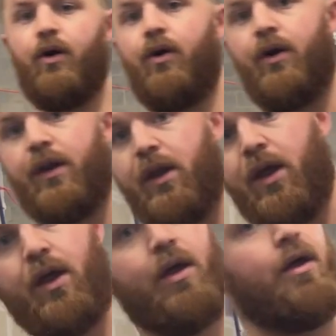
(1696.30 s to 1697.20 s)
on
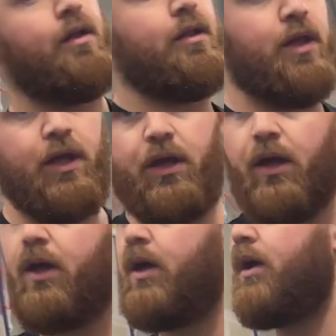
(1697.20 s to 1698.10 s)
the
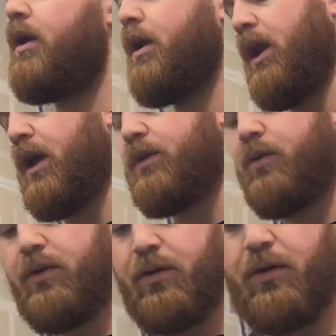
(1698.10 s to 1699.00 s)
next one.